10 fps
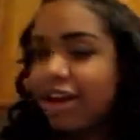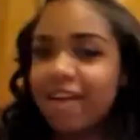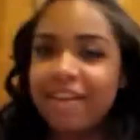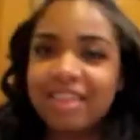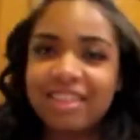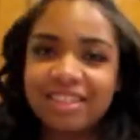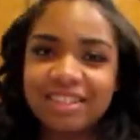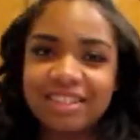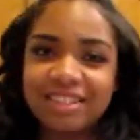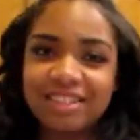Alright,
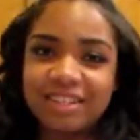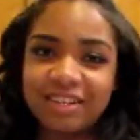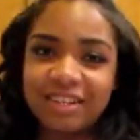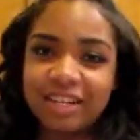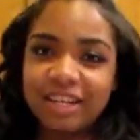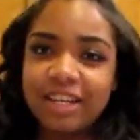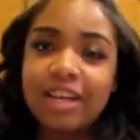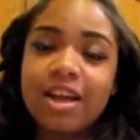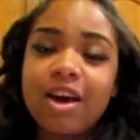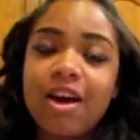let's get started.
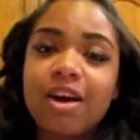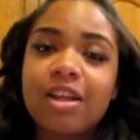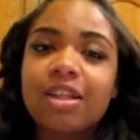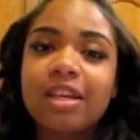All